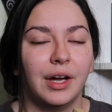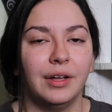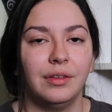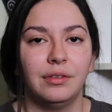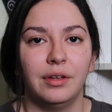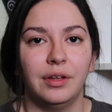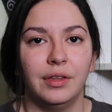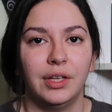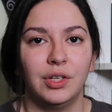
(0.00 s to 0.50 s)
I
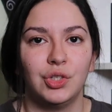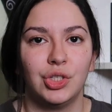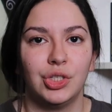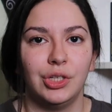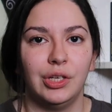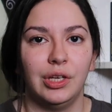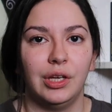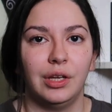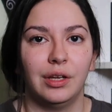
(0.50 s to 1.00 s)
saw that
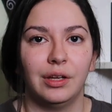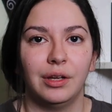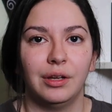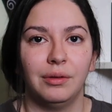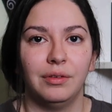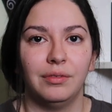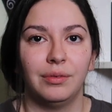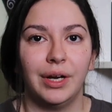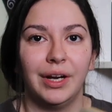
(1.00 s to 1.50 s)
she
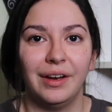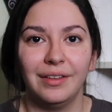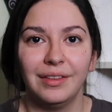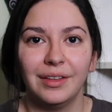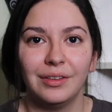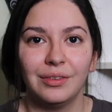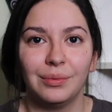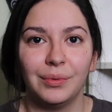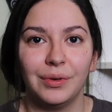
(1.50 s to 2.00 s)
rated
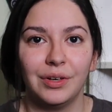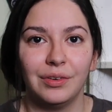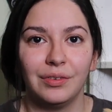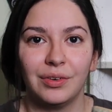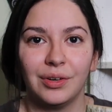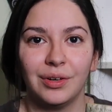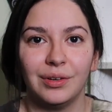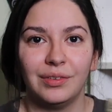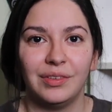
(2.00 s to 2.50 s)
this one of
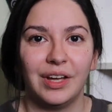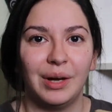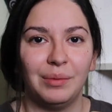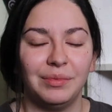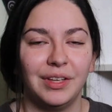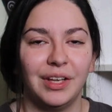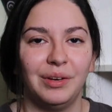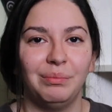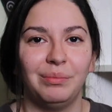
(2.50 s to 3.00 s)
her
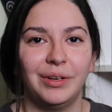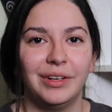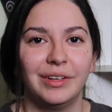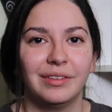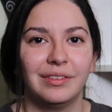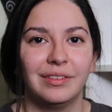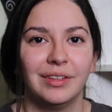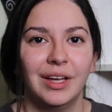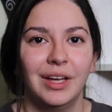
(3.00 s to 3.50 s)
top 10
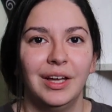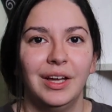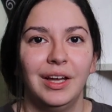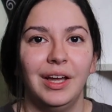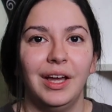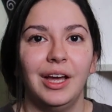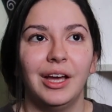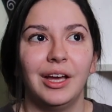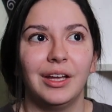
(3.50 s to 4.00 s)
books.
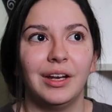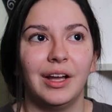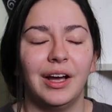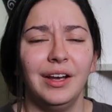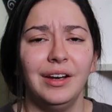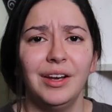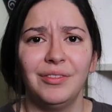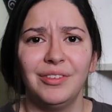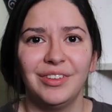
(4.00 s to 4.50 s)
And
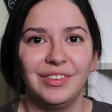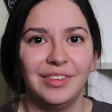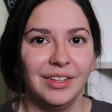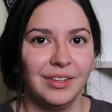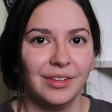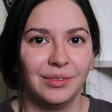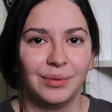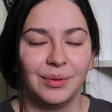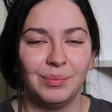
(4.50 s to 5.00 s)
I'd never seen
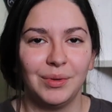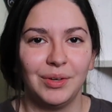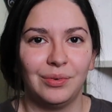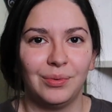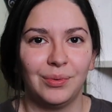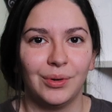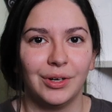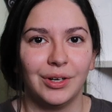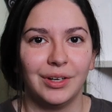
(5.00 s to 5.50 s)
this one
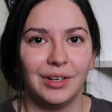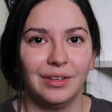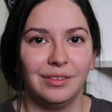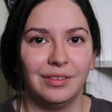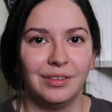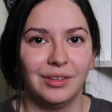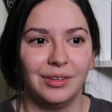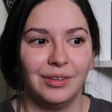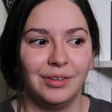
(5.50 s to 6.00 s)
before
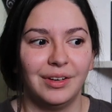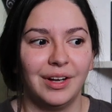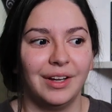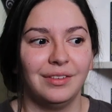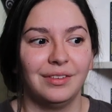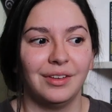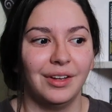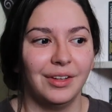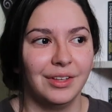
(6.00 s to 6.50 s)
until I
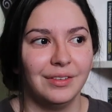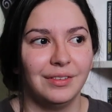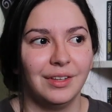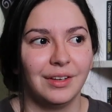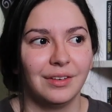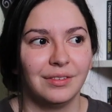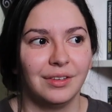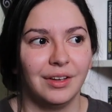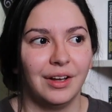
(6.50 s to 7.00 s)
saw the
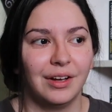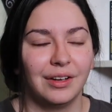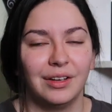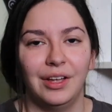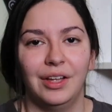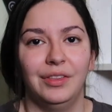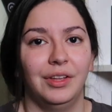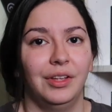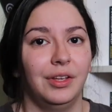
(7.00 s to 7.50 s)
TikTok,
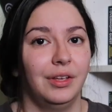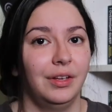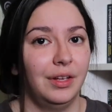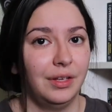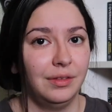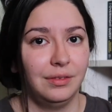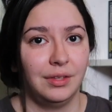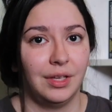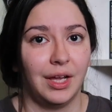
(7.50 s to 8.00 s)
and then the
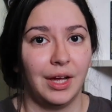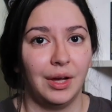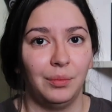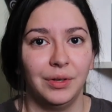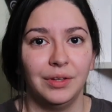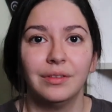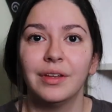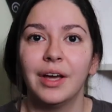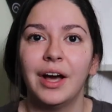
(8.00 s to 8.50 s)
next day I
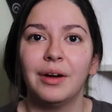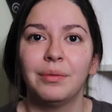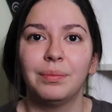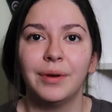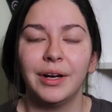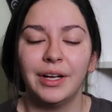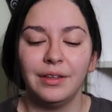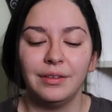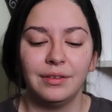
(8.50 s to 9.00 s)
went to Half
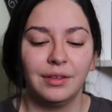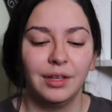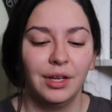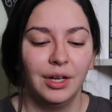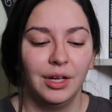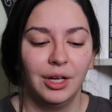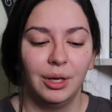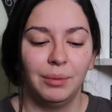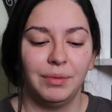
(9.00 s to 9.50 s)
Price.
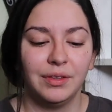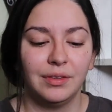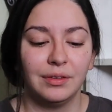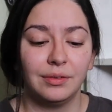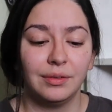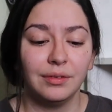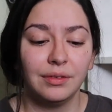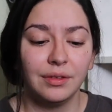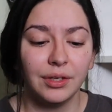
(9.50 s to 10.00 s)
But this
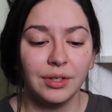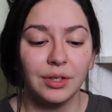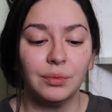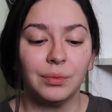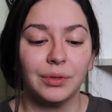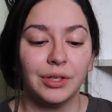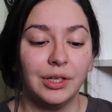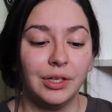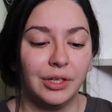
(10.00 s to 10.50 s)
one sounded
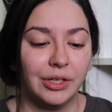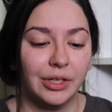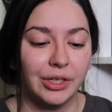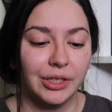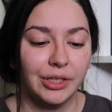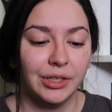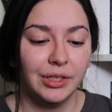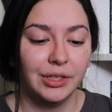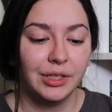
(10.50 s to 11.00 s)
really
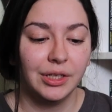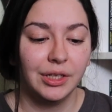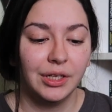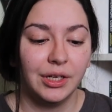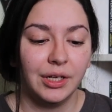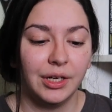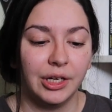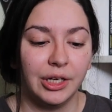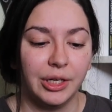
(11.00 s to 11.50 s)
good.
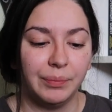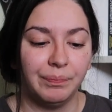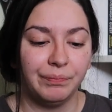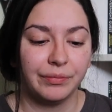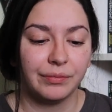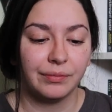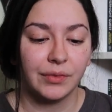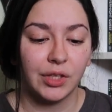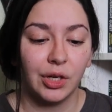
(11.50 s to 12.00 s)

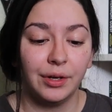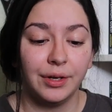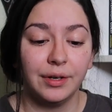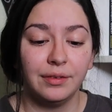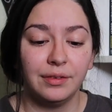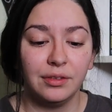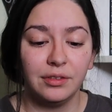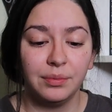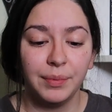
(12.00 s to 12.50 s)
On a
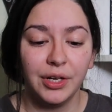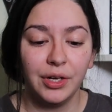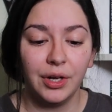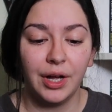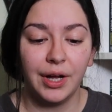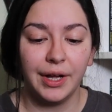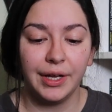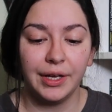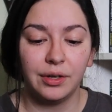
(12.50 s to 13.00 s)
6-mile
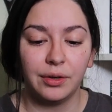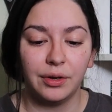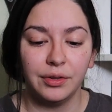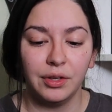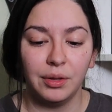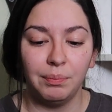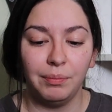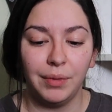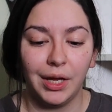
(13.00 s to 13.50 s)
hike on
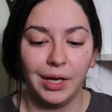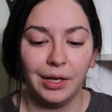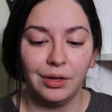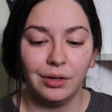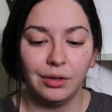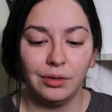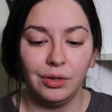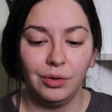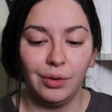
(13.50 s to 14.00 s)
the
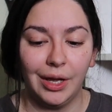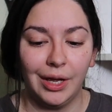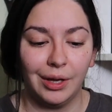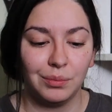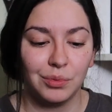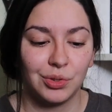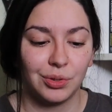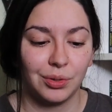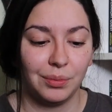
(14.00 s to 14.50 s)
Maine, New
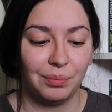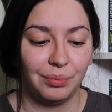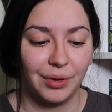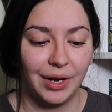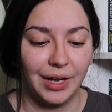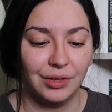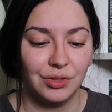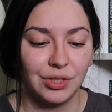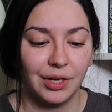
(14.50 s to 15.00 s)
Hampshire
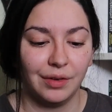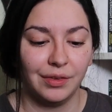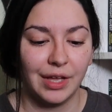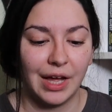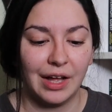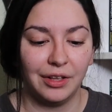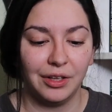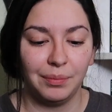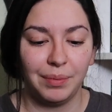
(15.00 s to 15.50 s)
branch of
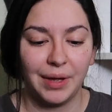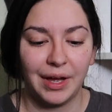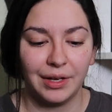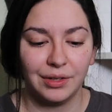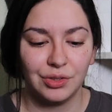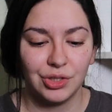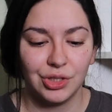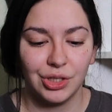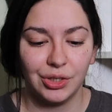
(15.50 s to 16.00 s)
the
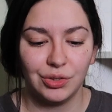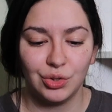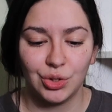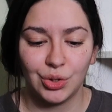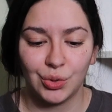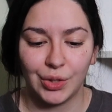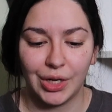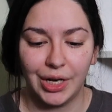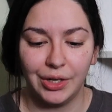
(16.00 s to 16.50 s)
Appalachian
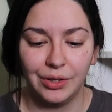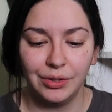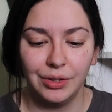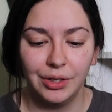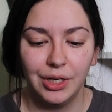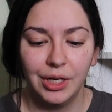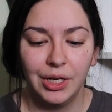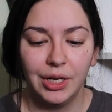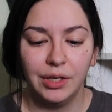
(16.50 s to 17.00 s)
Trail,
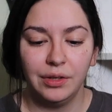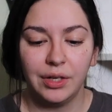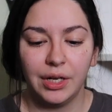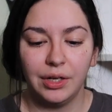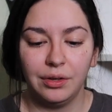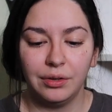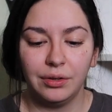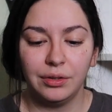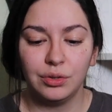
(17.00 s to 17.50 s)

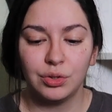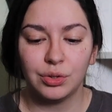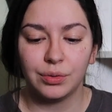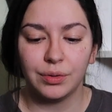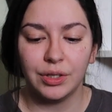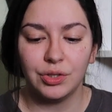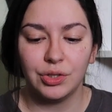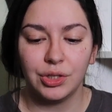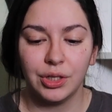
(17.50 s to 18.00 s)
9-year-old
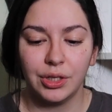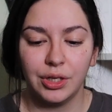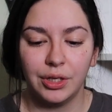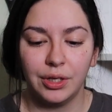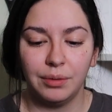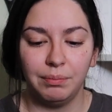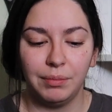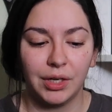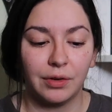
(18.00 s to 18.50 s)

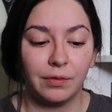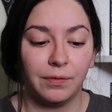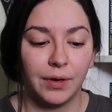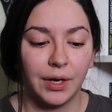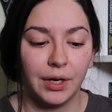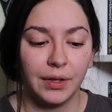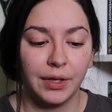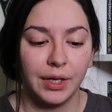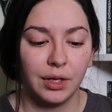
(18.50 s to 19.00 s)
Trisha
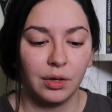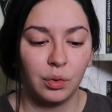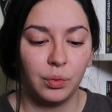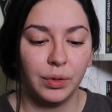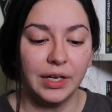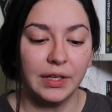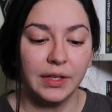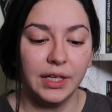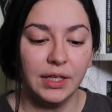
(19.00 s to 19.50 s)
McFarlane
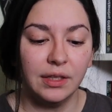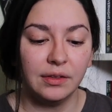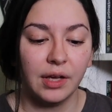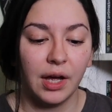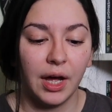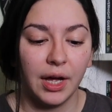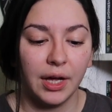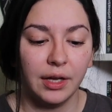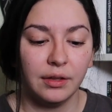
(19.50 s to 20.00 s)
quickly
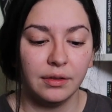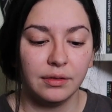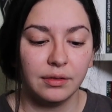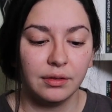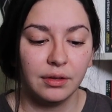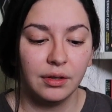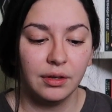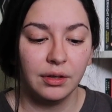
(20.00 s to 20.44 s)
tires